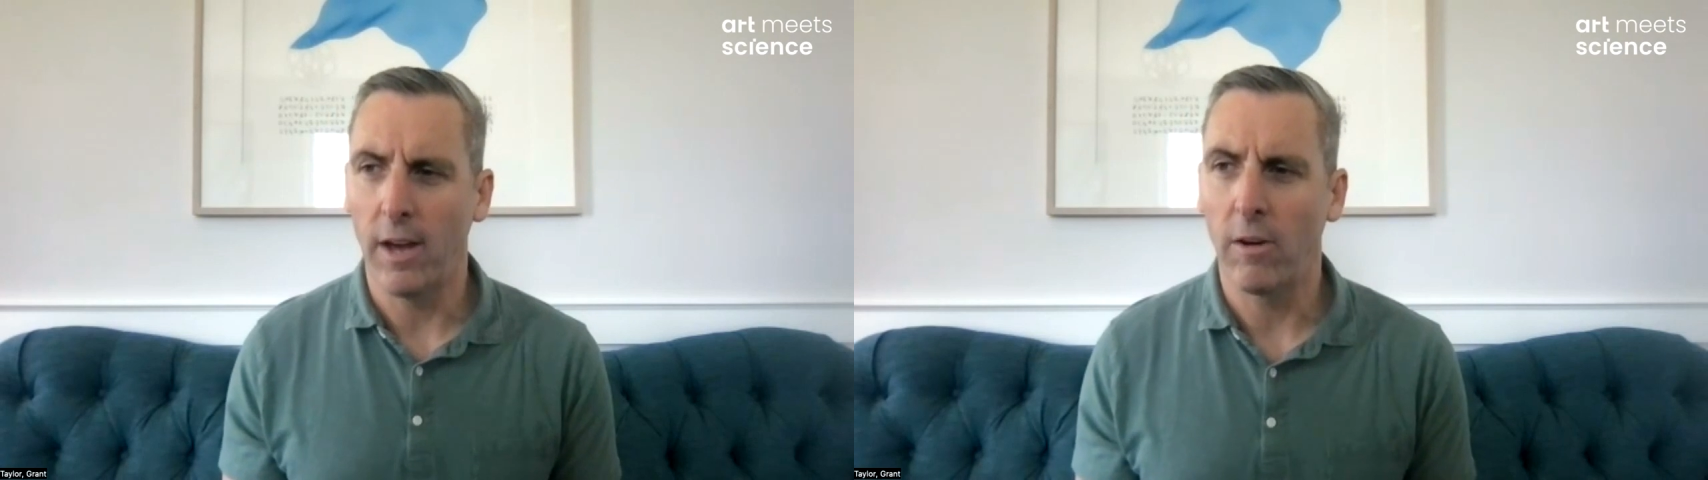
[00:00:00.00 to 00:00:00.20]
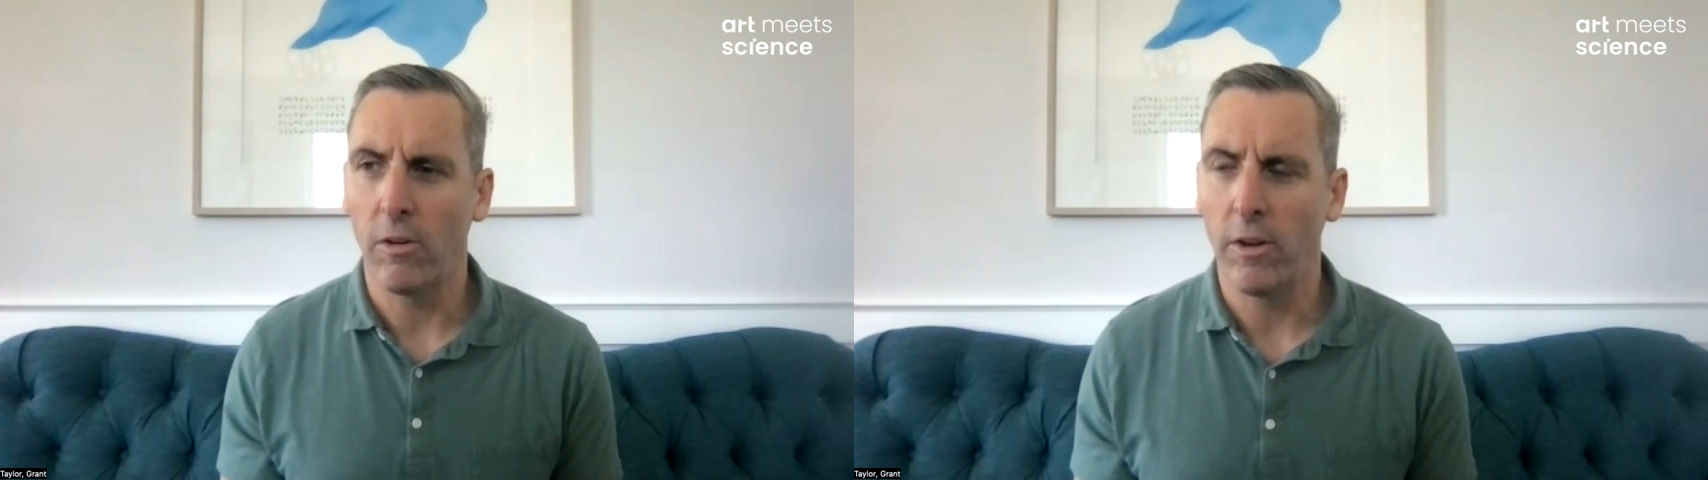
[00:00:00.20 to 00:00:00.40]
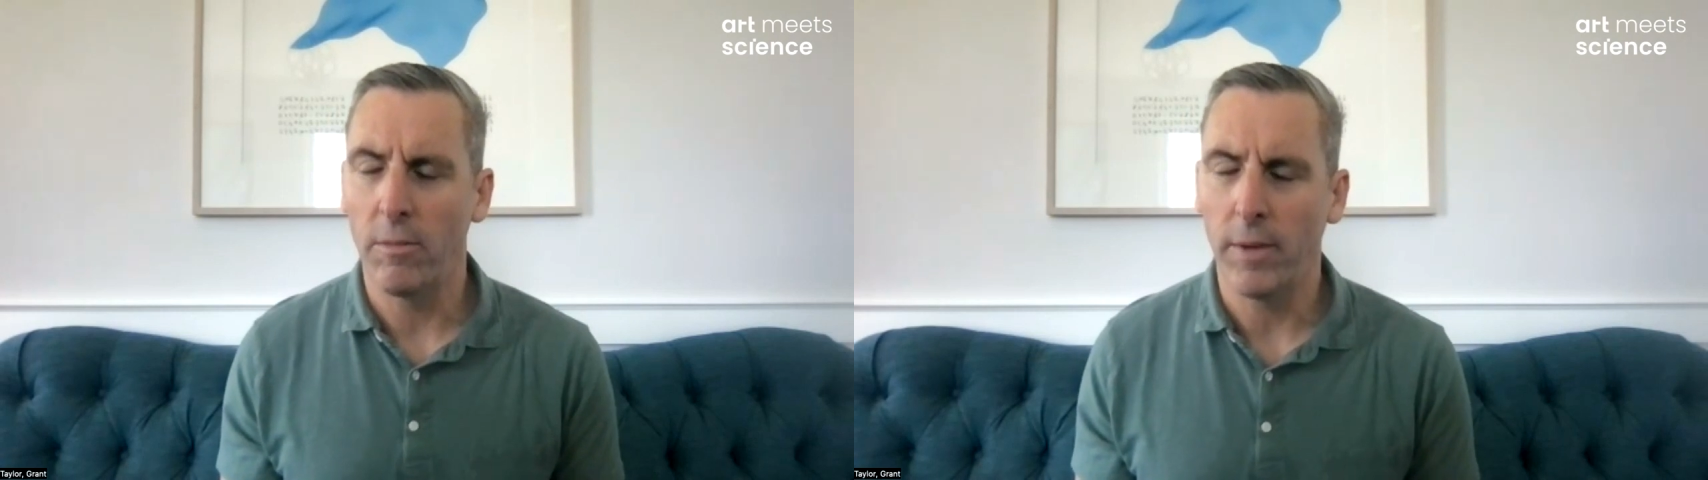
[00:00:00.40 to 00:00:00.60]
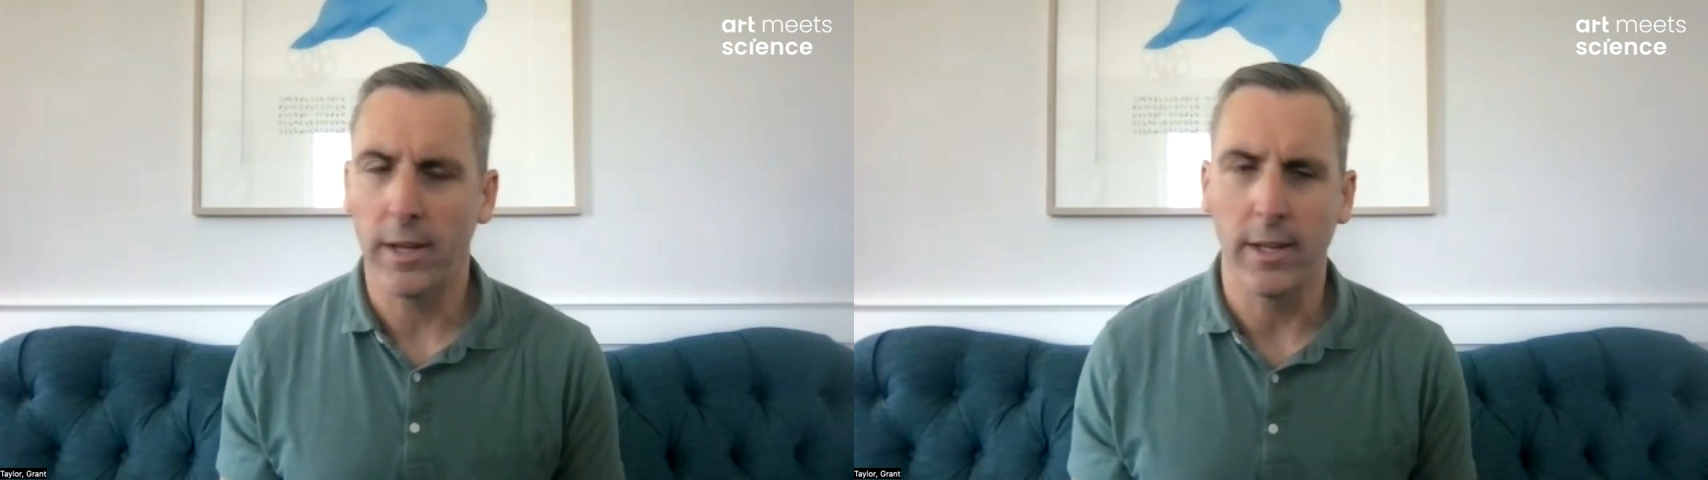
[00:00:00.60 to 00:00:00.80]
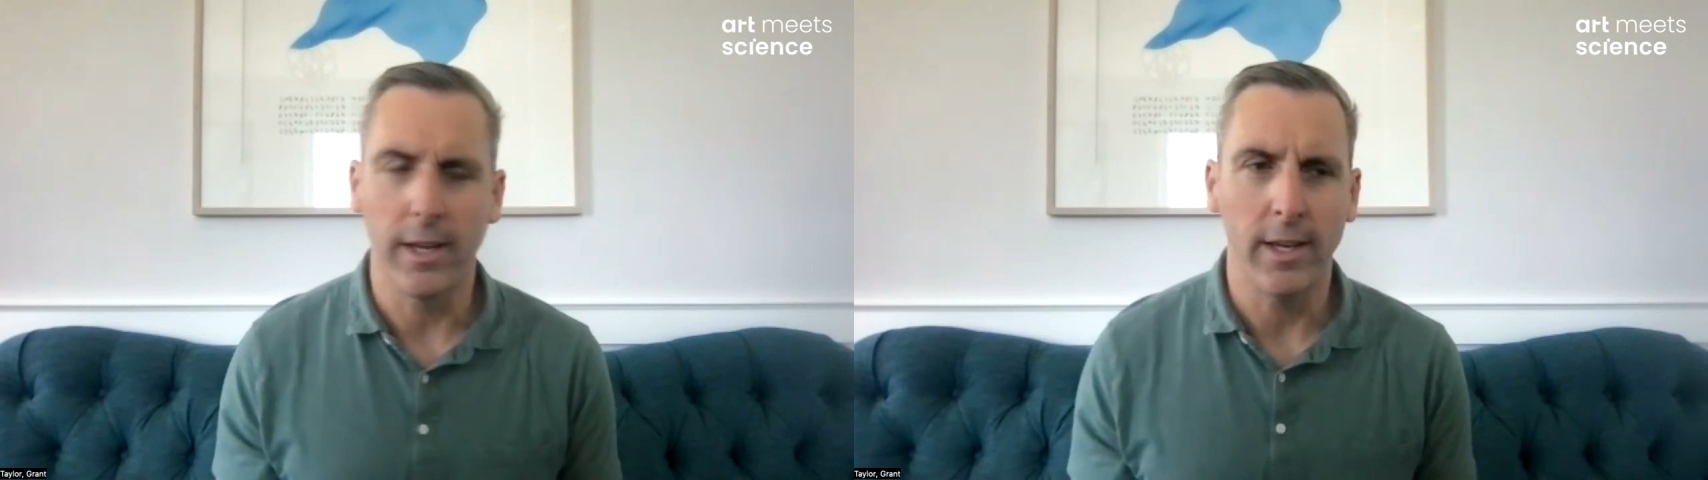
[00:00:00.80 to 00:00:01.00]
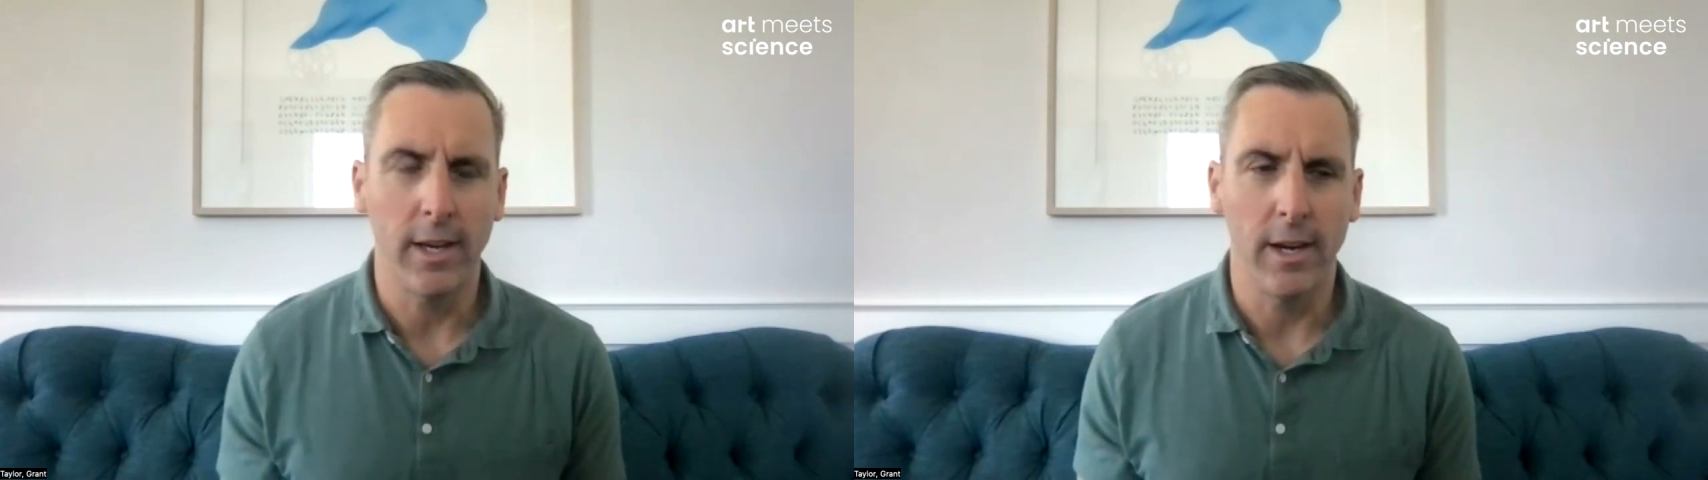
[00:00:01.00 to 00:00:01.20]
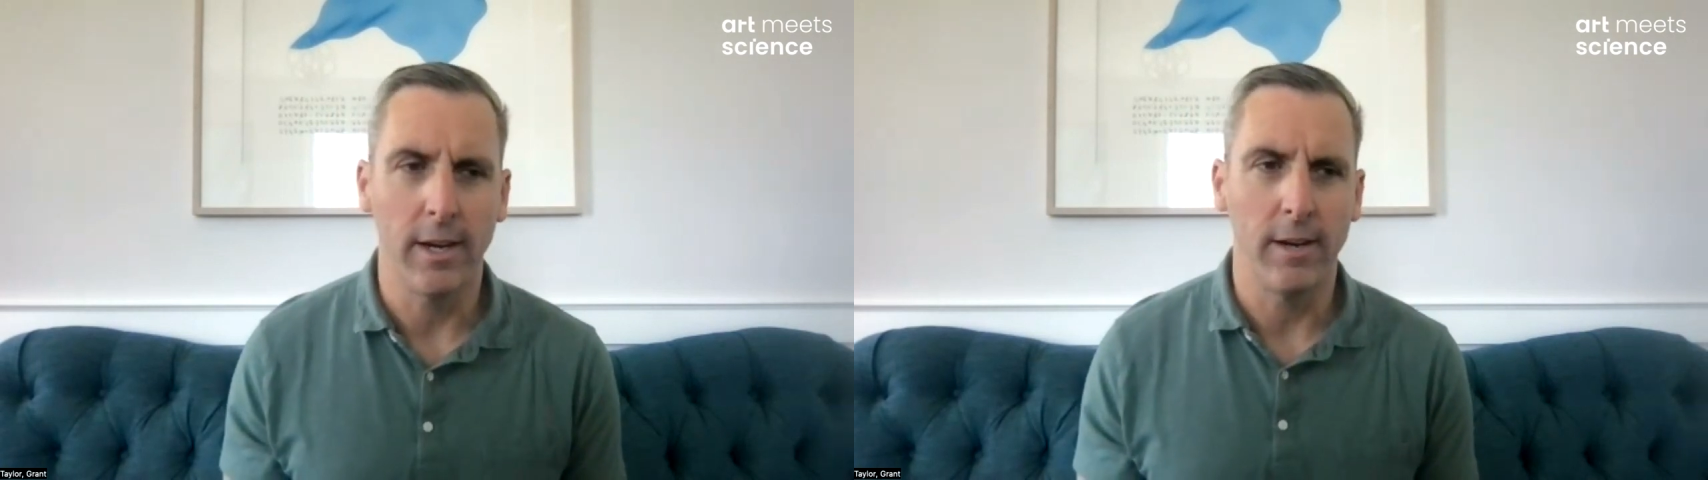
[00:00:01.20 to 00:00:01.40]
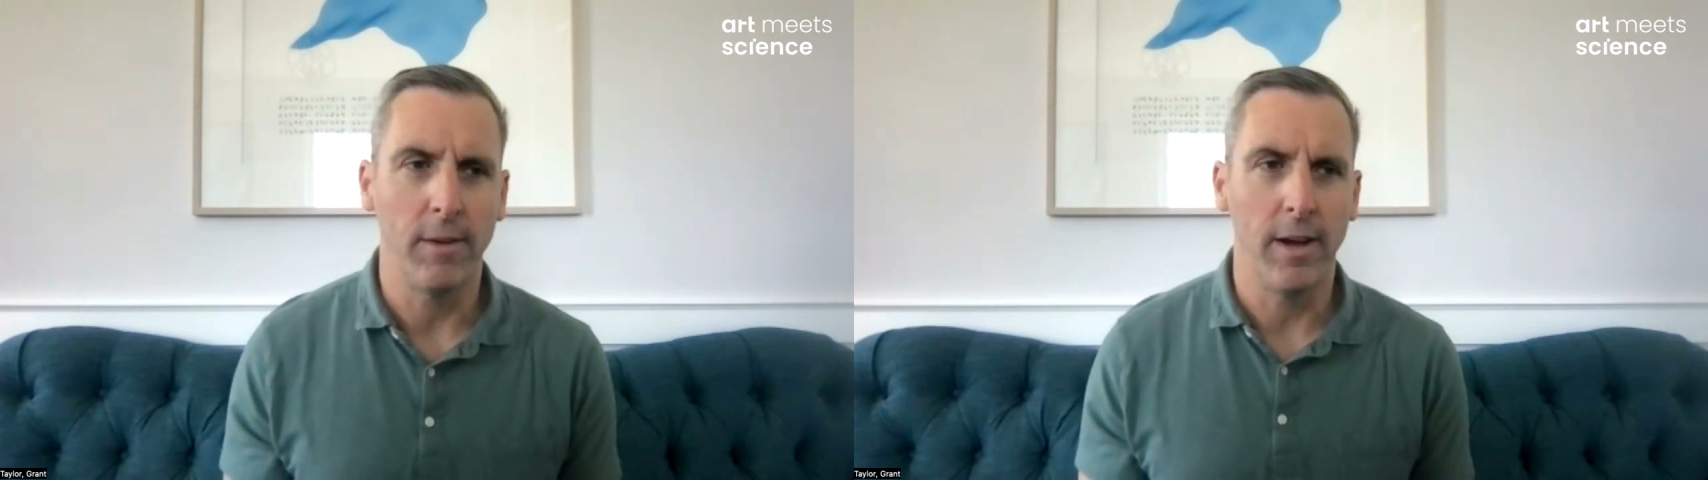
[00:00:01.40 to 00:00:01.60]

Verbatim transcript: algorithmically, uh,